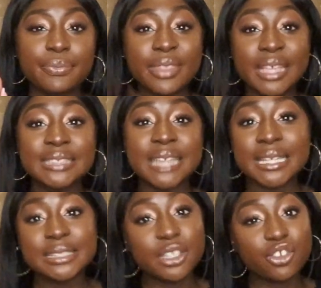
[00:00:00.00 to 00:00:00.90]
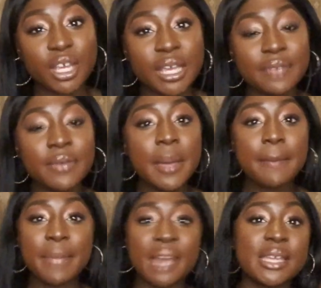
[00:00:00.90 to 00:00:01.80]
things that I need to achieve
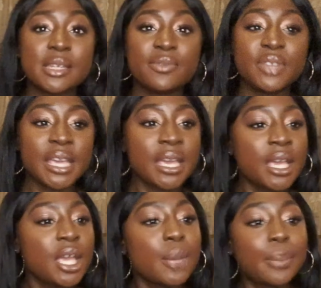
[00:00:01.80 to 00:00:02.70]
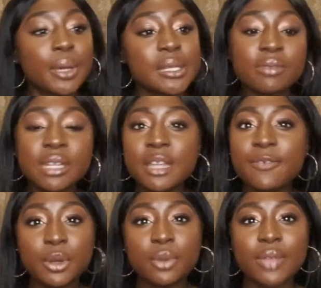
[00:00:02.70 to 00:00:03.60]
by the end of the year, because I really
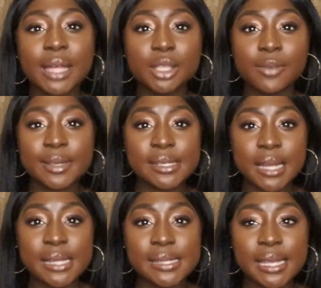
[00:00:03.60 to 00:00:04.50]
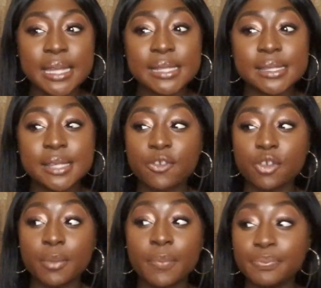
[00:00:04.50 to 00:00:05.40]
feel that 2019 is
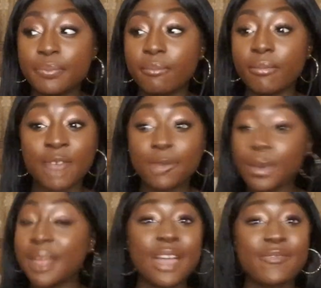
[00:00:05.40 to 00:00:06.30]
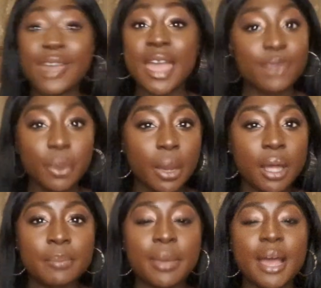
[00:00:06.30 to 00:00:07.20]
such, I feel like that for
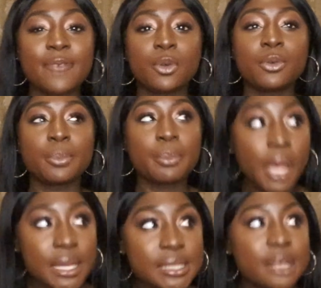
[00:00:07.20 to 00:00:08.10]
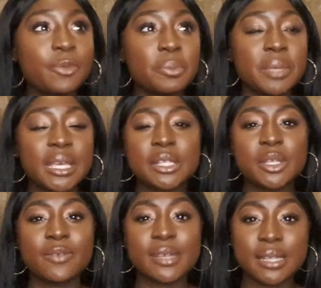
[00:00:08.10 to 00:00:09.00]
everyone, but I feel personally for me
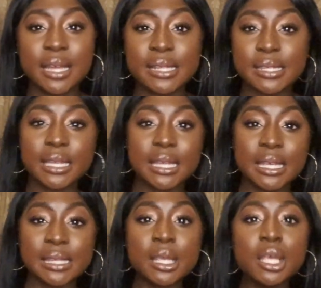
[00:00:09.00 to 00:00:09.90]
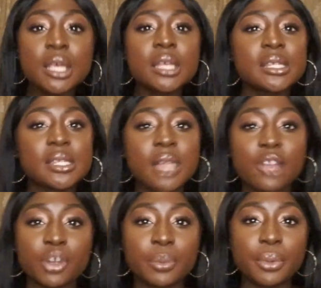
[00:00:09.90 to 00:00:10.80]
2019 is
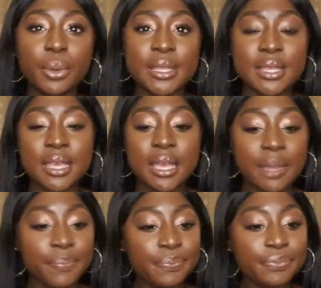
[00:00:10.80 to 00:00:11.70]
such an important year.